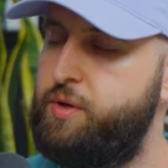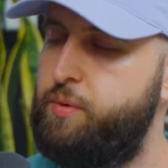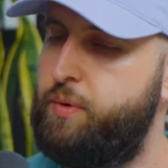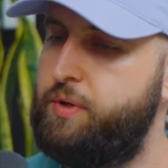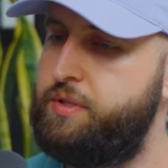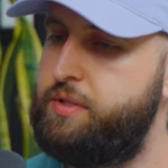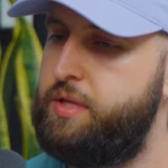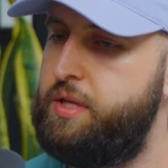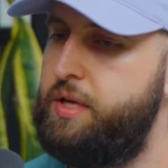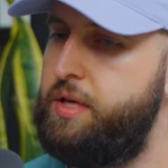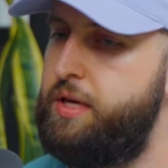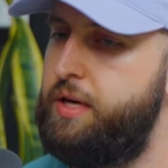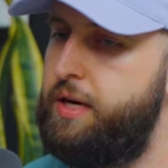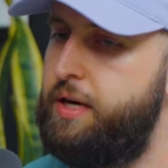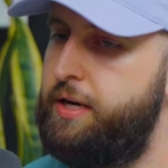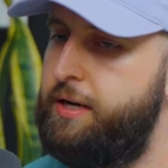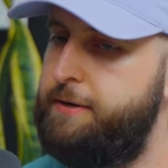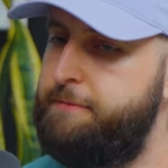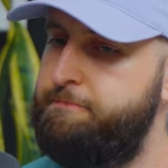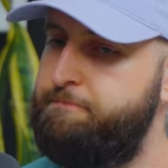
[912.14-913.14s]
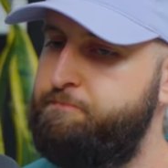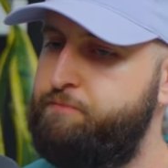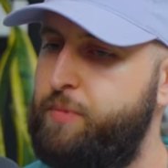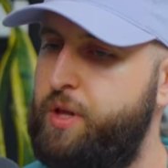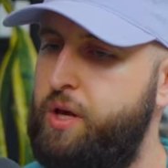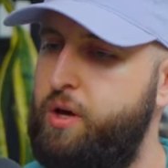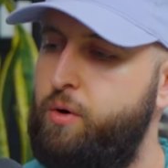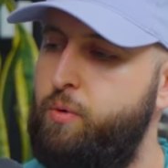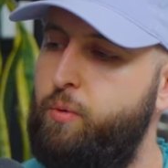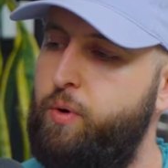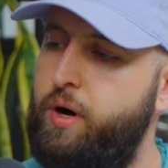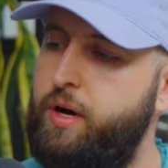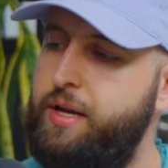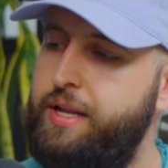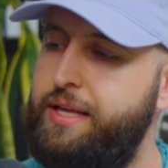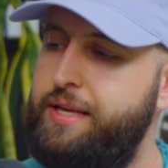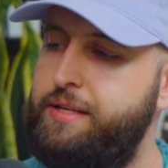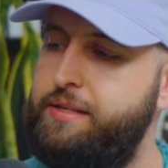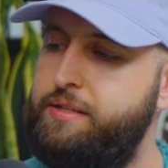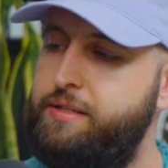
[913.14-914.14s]
So what's the um, what
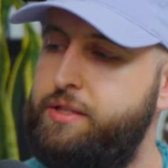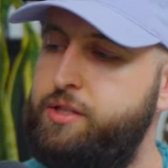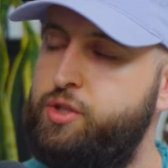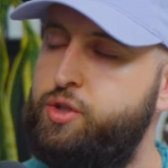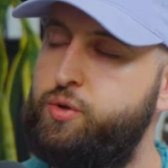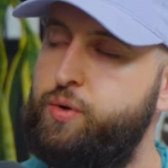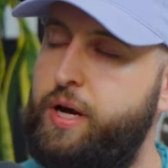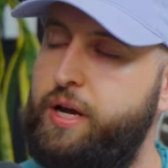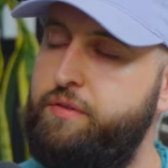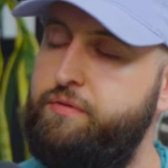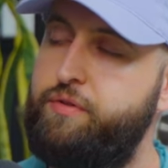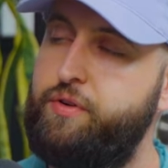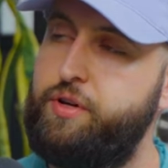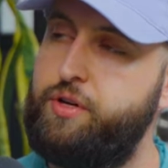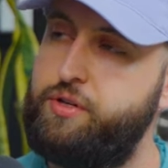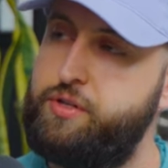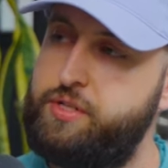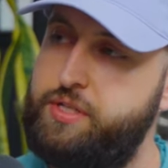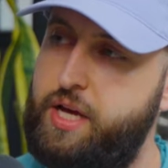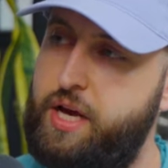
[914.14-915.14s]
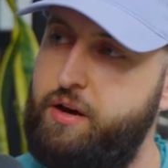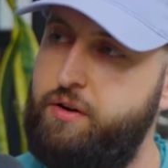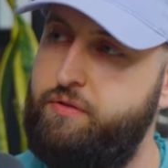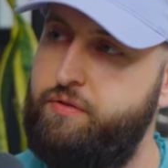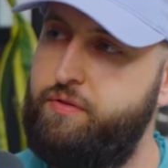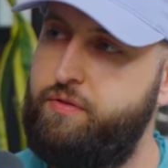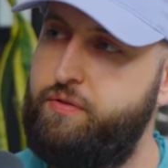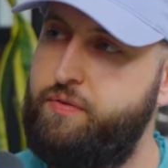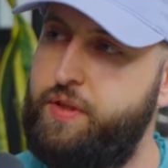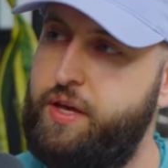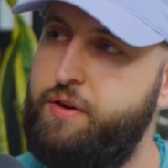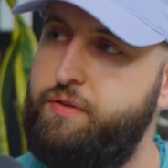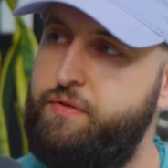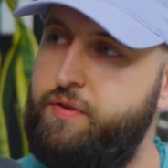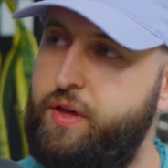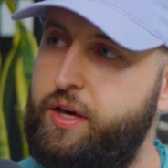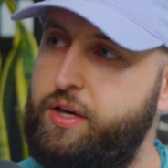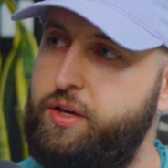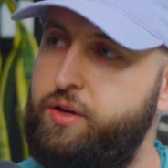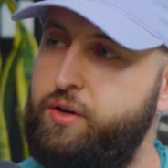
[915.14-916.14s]
is the trait for yourself? that you
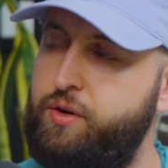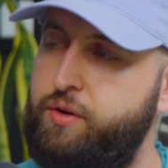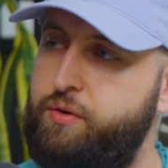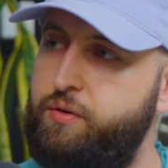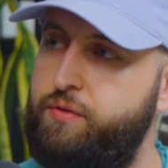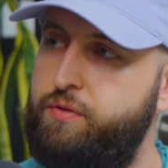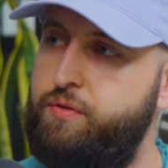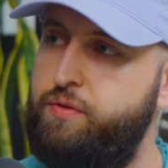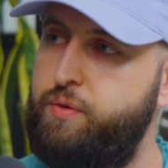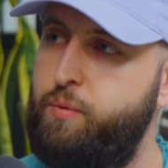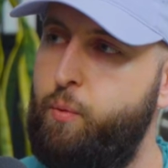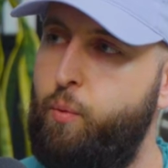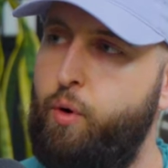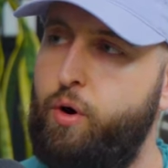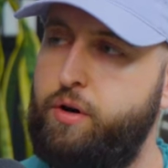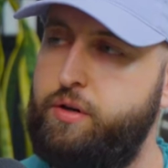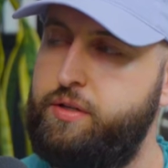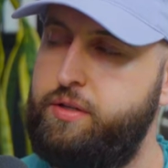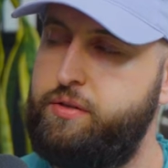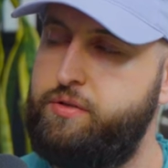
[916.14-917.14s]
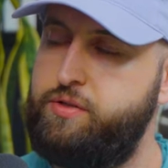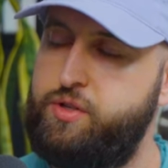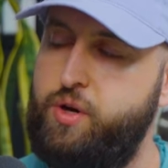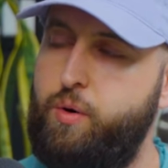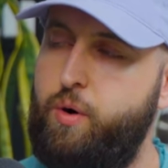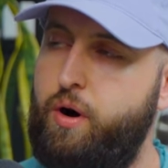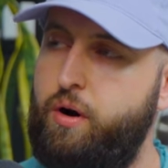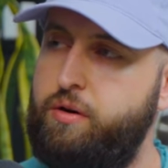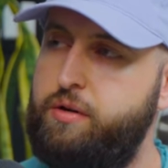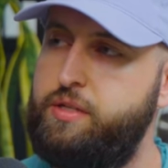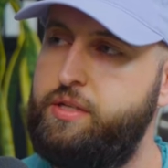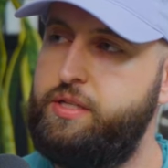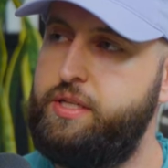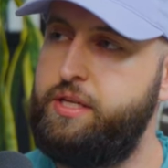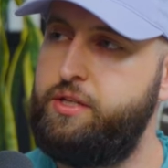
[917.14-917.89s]
feel like you've worked so hard to